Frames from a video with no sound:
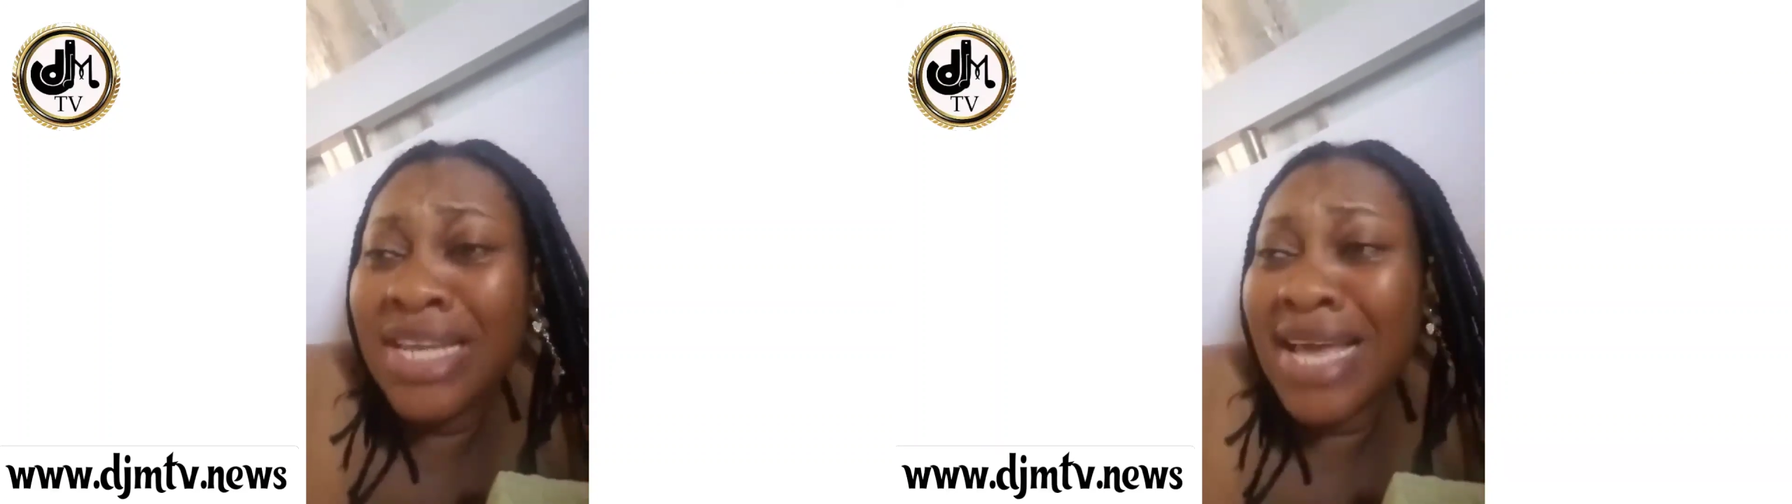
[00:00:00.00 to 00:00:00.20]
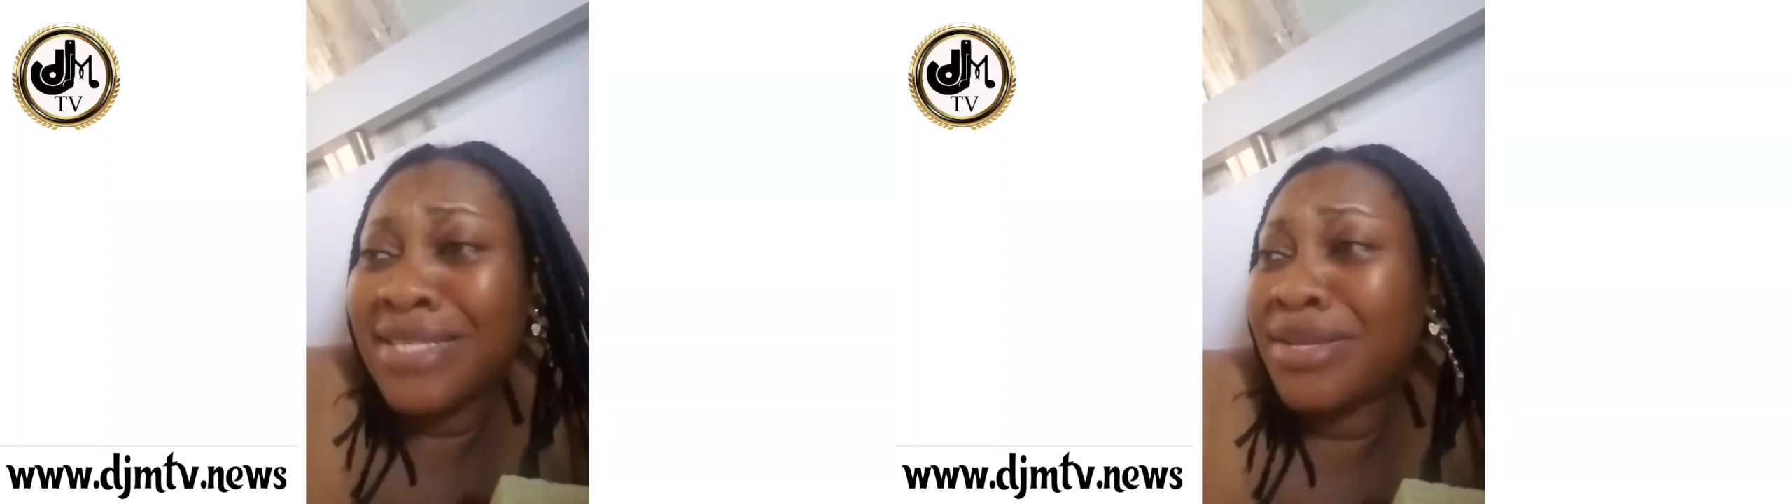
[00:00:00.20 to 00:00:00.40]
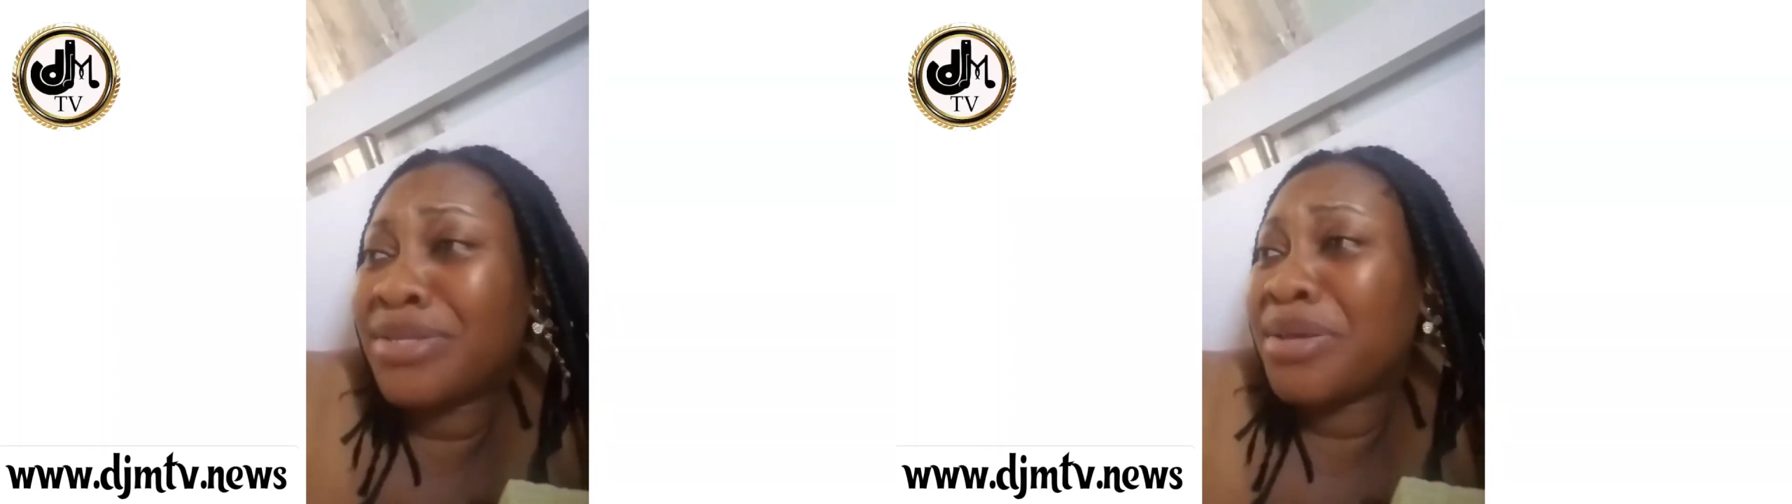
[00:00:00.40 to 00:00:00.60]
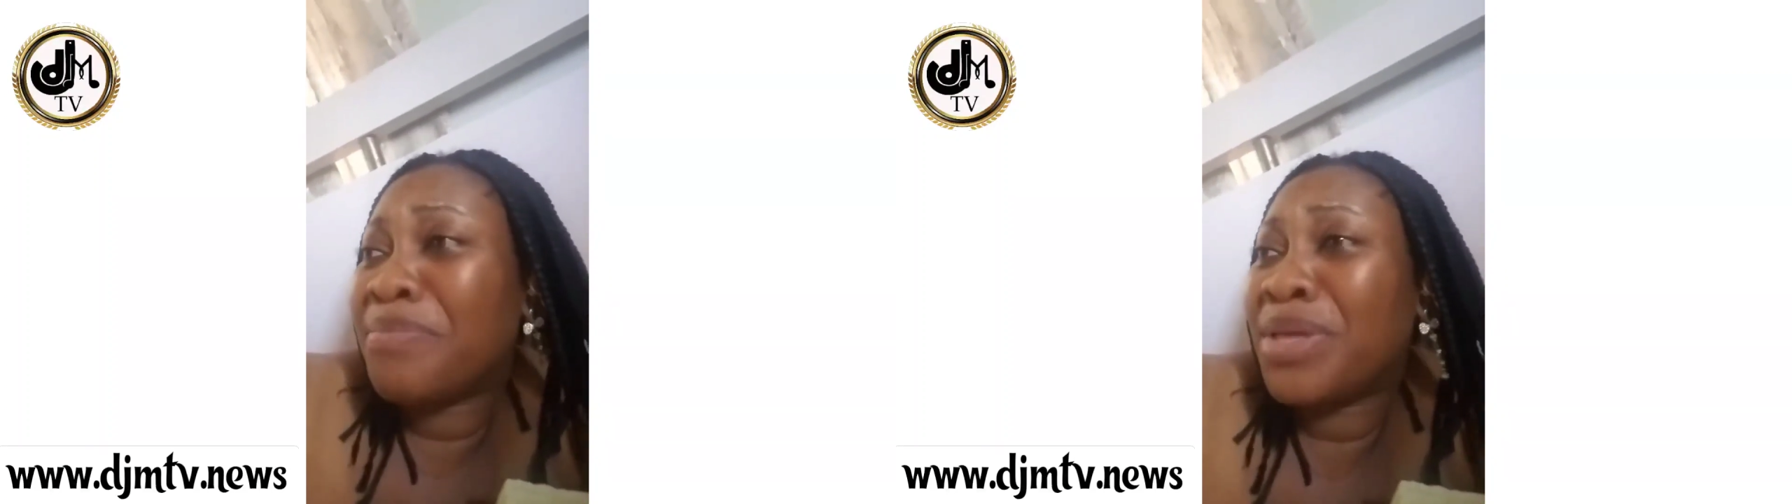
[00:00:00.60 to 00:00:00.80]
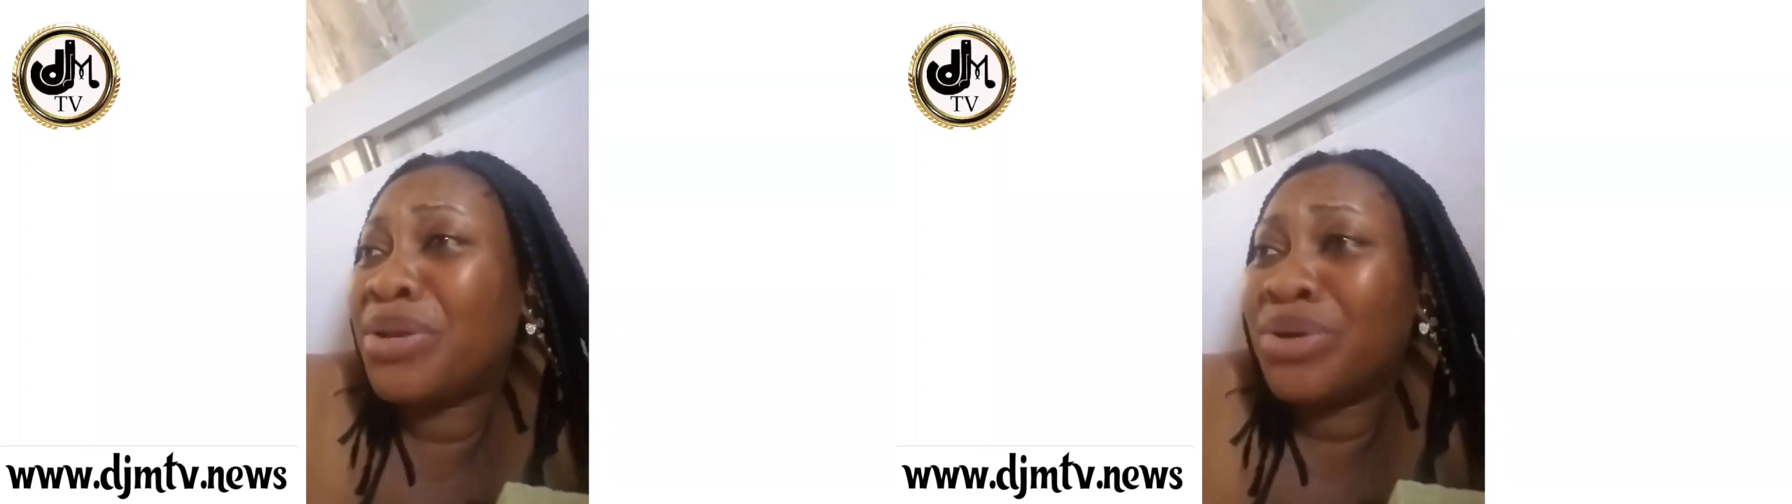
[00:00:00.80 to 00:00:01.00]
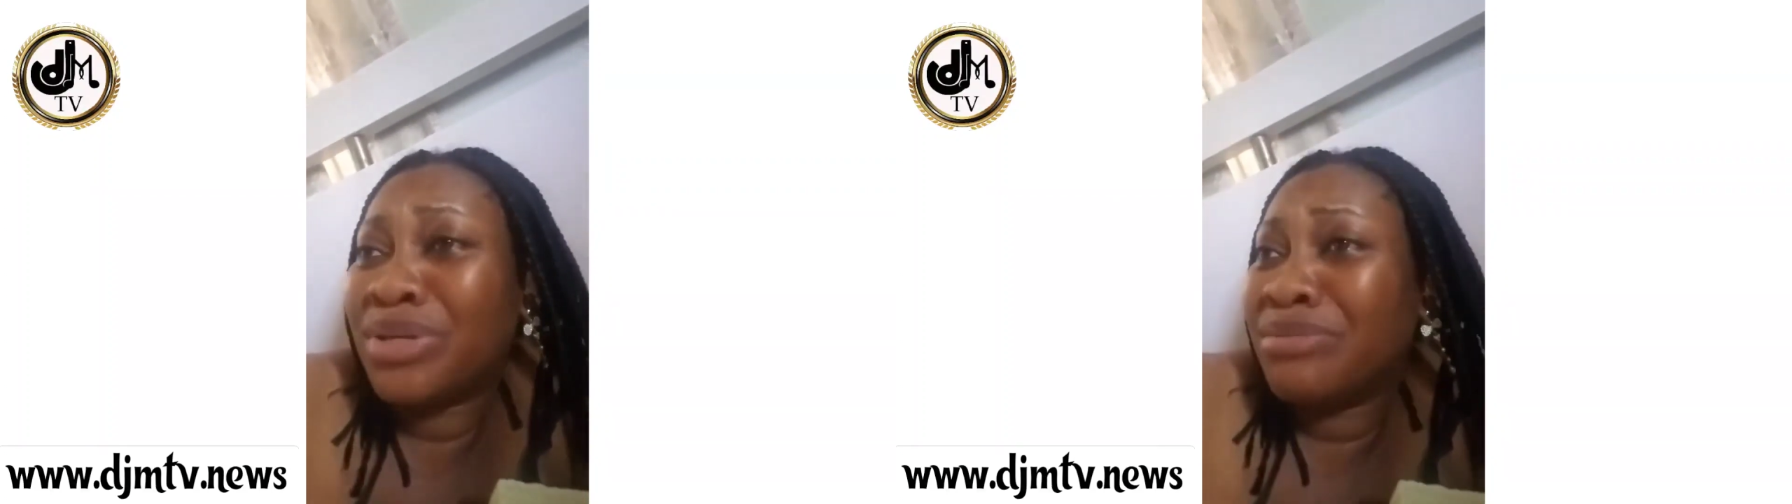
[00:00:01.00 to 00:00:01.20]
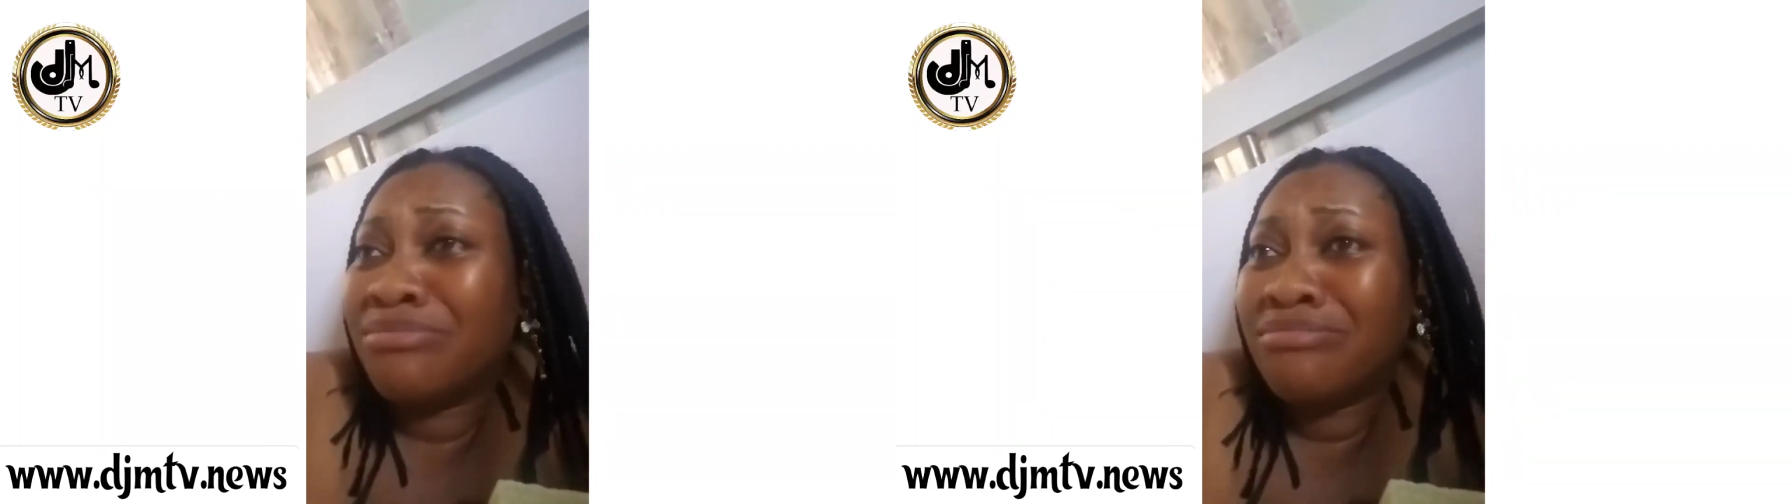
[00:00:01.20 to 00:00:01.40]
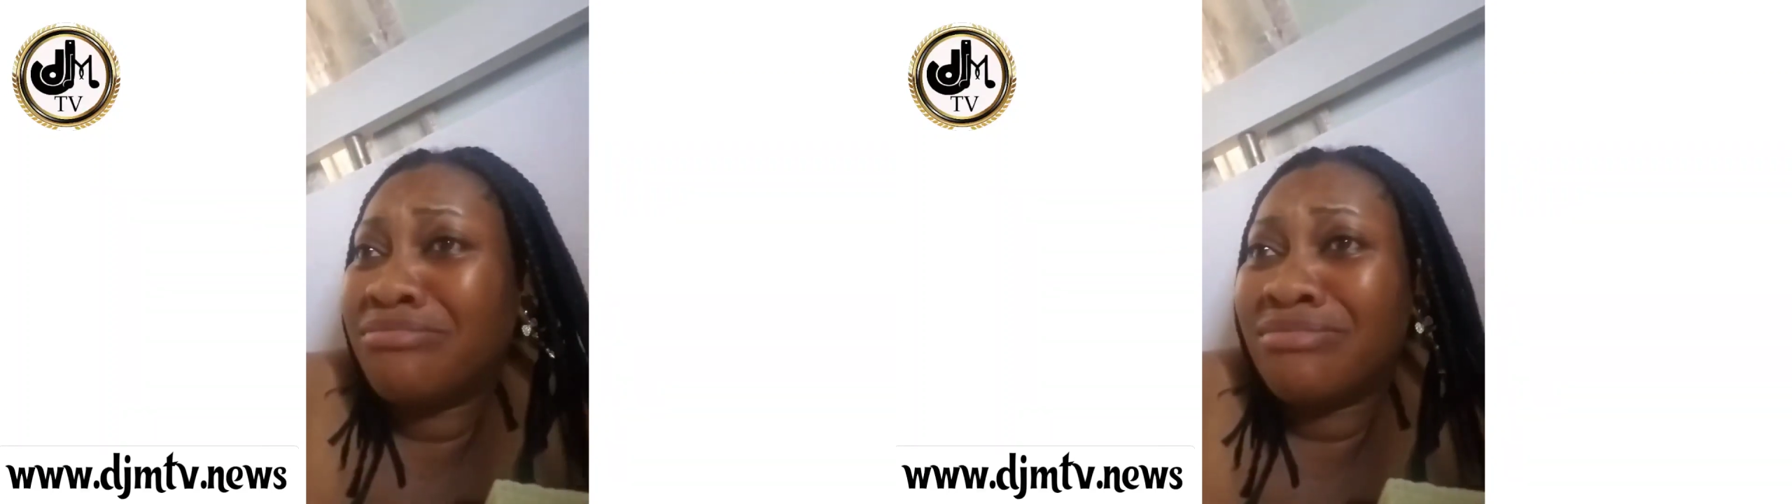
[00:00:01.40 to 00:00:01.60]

I saw something on